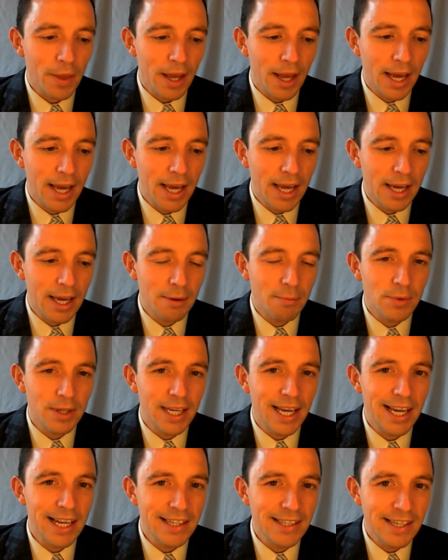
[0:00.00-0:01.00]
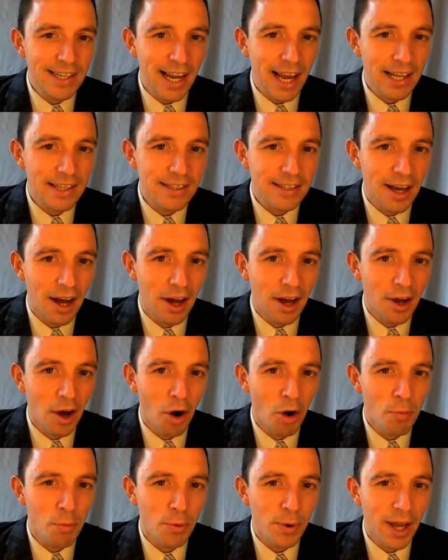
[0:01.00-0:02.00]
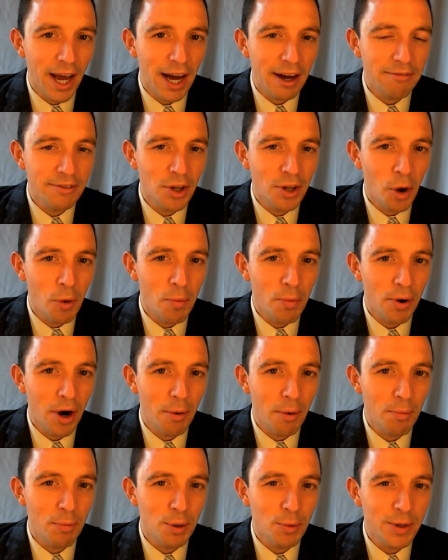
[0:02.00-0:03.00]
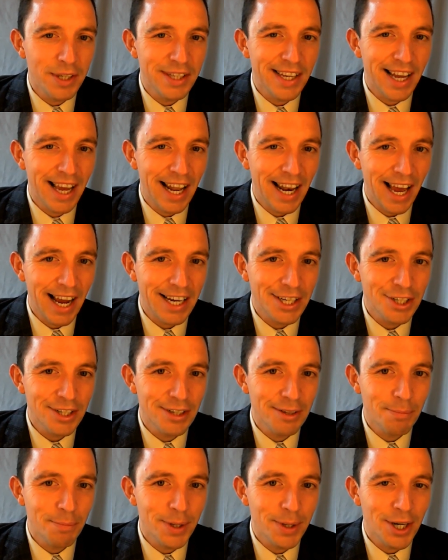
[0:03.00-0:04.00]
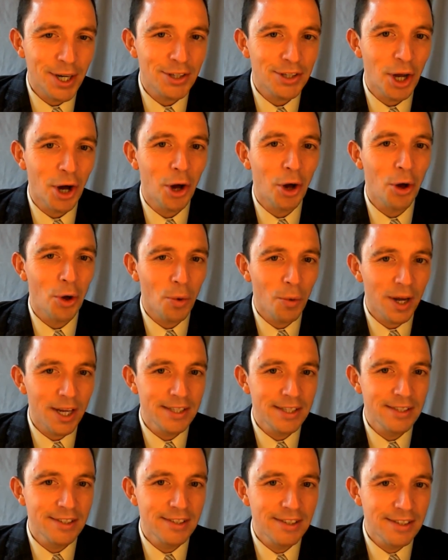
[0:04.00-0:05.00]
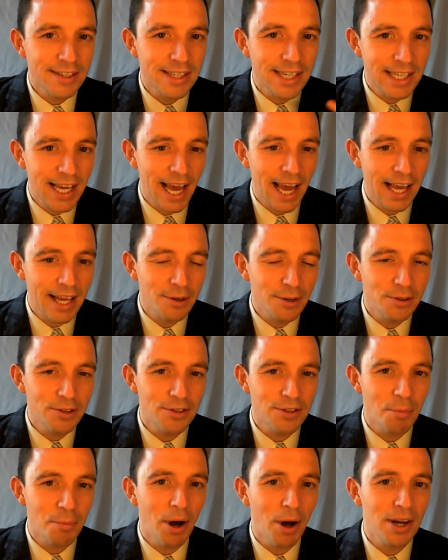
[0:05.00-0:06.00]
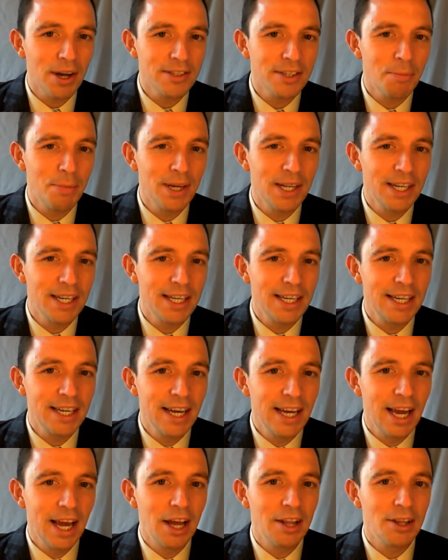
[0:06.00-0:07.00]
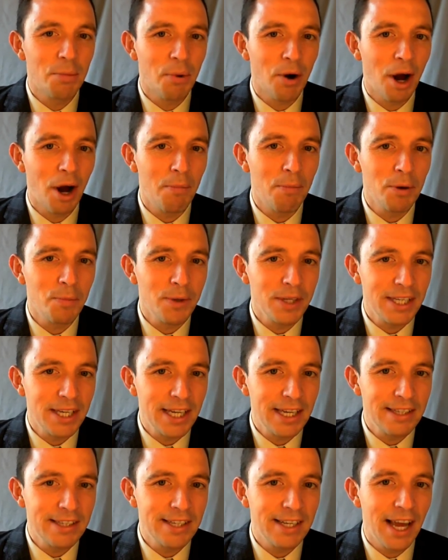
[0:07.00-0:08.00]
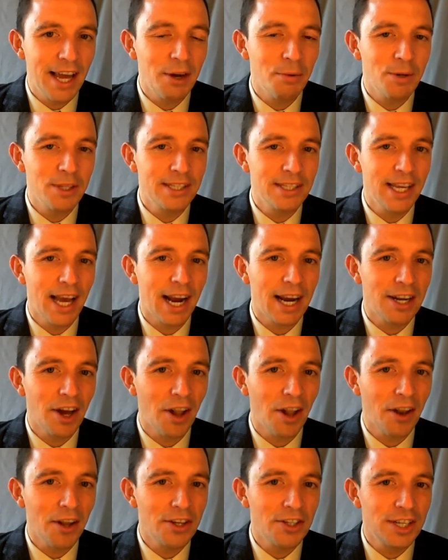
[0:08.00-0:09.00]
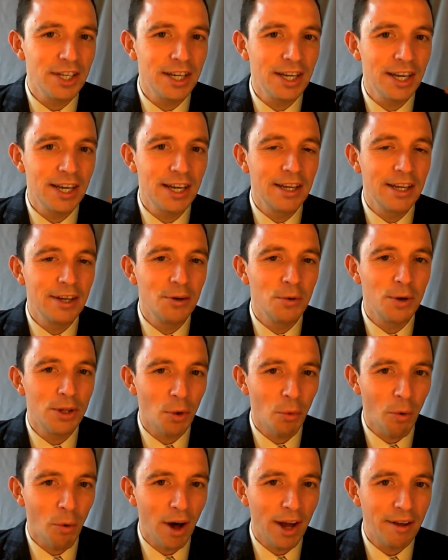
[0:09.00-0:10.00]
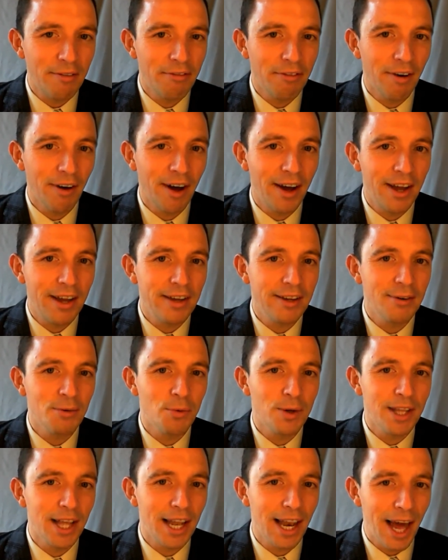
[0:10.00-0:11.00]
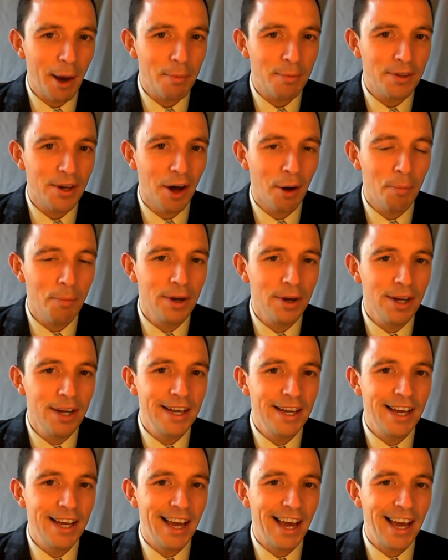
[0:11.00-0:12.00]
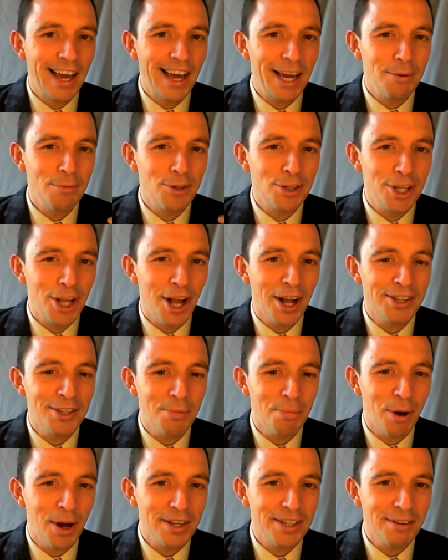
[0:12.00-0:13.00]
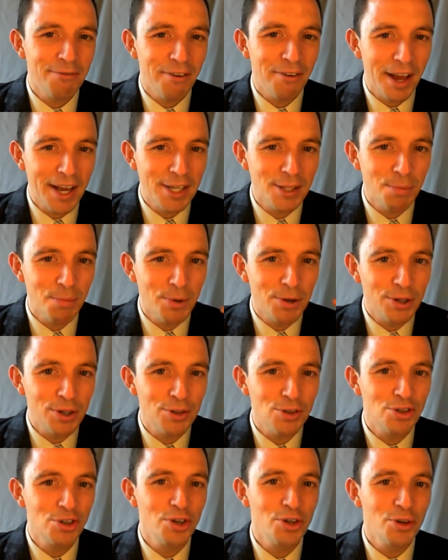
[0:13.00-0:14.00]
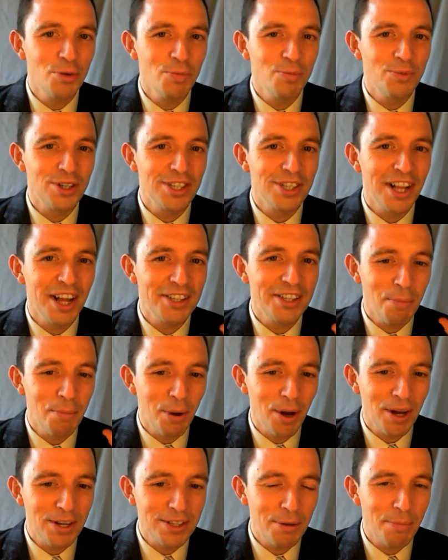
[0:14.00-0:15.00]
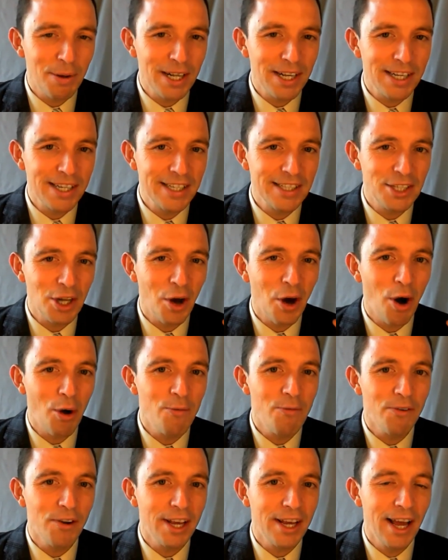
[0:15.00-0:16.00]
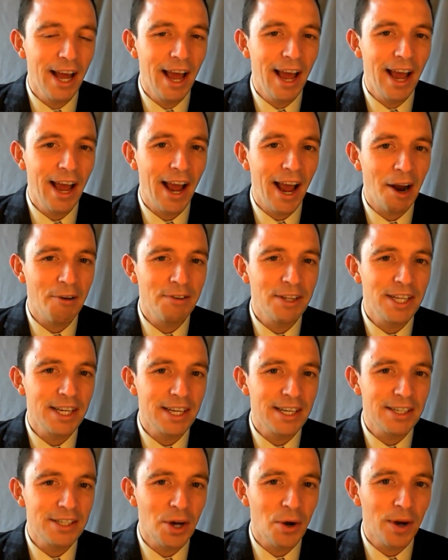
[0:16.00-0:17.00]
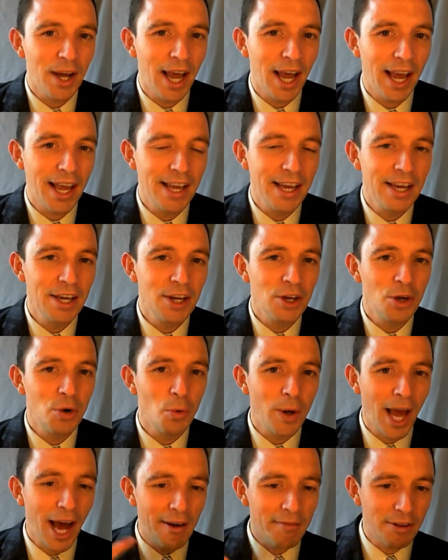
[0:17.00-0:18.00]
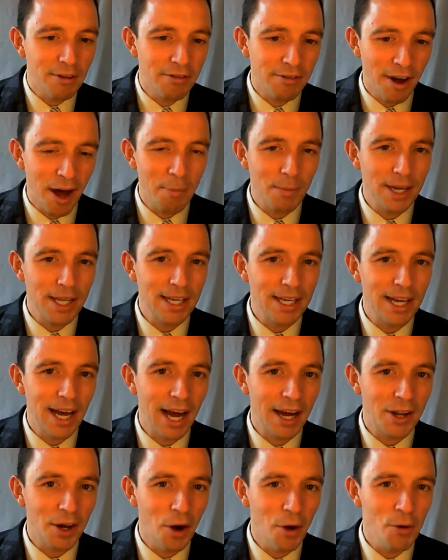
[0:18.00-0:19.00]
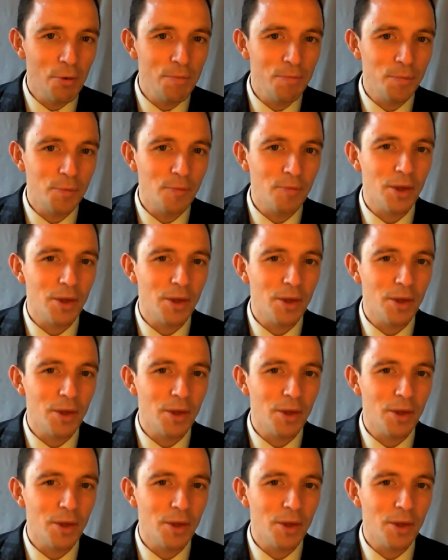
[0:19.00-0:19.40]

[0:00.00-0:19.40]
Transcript: Um, the internet, I hope we have no problem with the connection because always today there's a possibility the problem with the internet, with the technology, with the Wi-Fi, with the laptop. Um, there's lots of Facebook, Zoom. There's lots of possibilities. So hopefully everything is okay. We have the family at home.